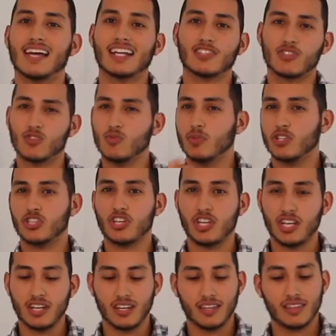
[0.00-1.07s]
not too much
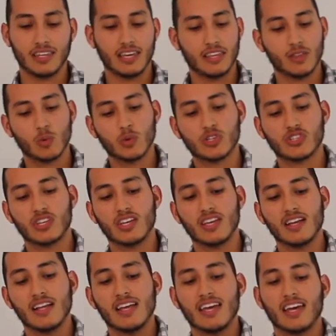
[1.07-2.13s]
heat in, in the whiskey
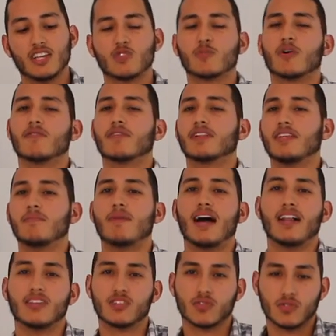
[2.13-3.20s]
and it's perfectly
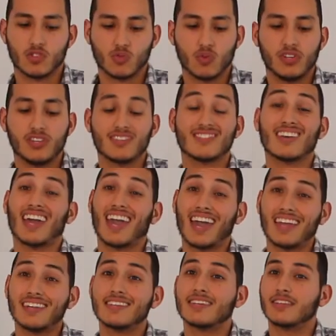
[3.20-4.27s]
balanced, the sweetness
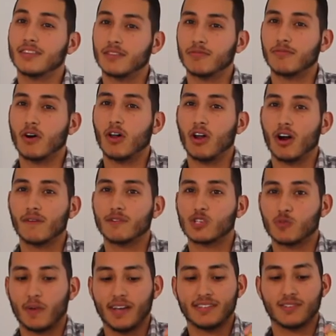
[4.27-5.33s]
and the fall
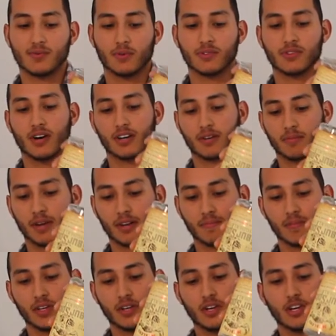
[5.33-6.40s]
harvest spices we are talking about.
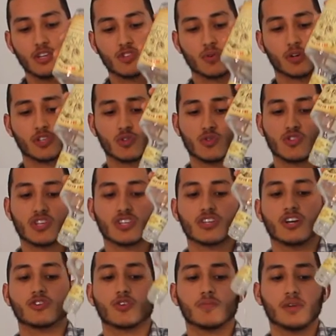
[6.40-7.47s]
So we're gonna do
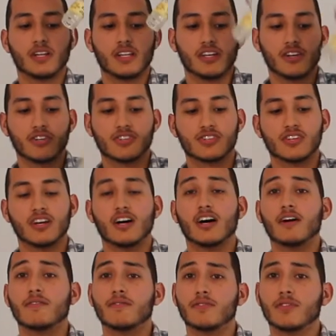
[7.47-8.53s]
600 milliliters
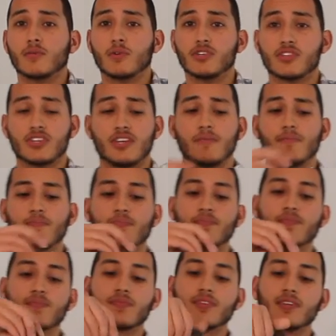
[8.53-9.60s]
of the whiskey,
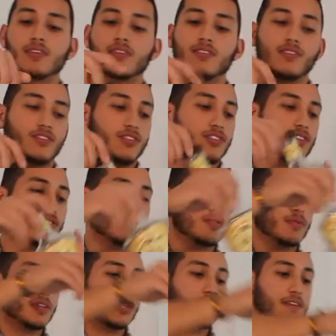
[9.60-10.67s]
just to
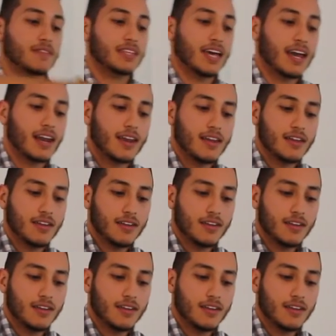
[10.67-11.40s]
really give it that